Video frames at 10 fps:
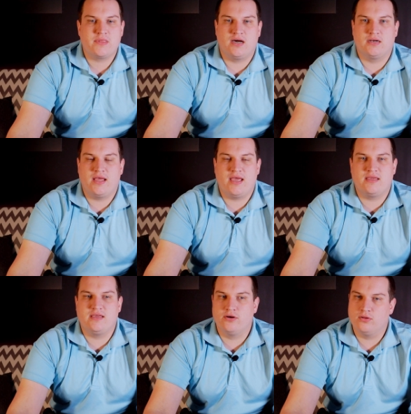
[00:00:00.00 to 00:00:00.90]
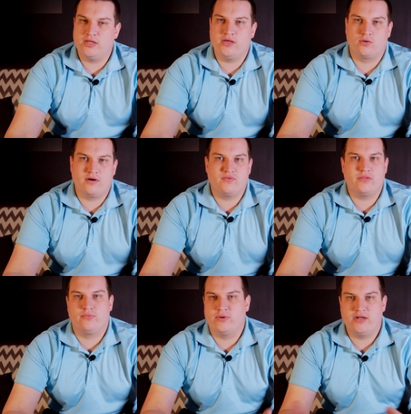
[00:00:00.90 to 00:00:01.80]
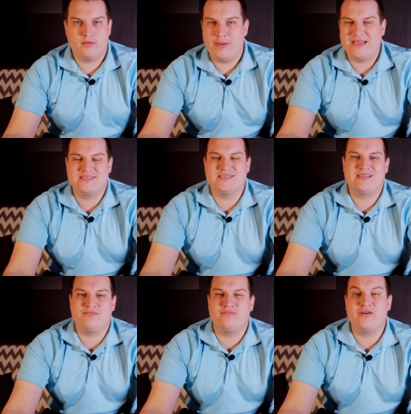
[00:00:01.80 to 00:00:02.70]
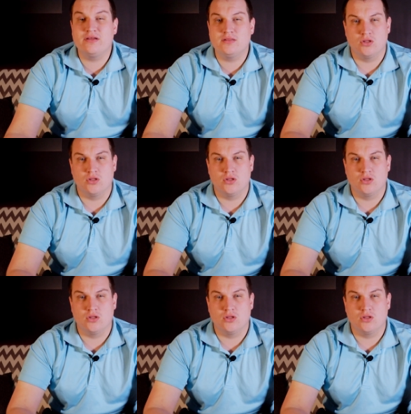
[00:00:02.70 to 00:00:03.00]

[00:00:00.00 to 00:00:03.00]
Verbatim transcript: on a yearly or every 3-year basis have a very